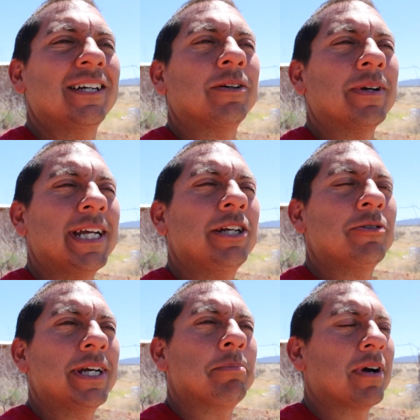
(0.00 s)
Green
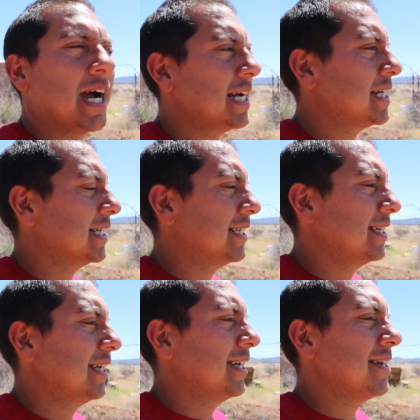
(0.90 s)
Dream Project
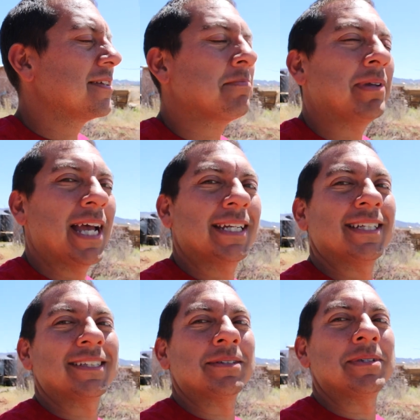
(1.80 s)
is
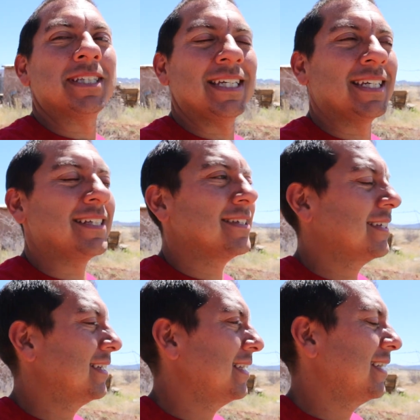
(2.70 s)
planting some seeds.
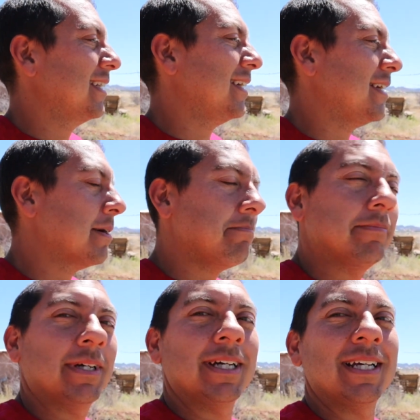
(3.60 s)
Yep,
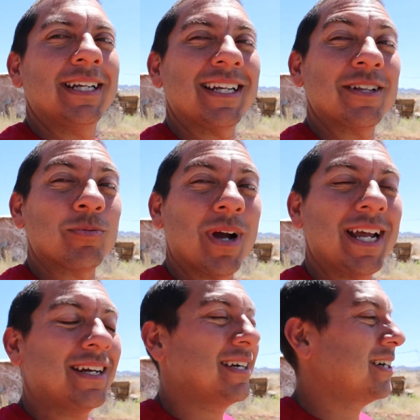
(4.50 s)
that's
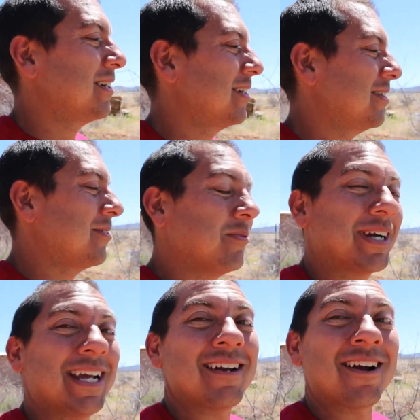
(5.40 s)
right. We're
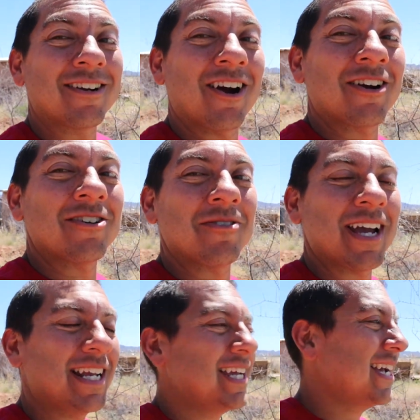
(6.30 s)
getting our garden
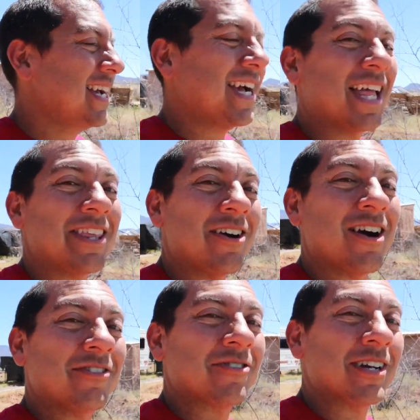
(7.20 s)
ready on the
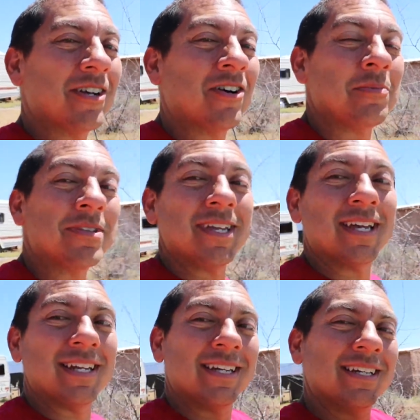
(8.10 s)
off-grid homestead.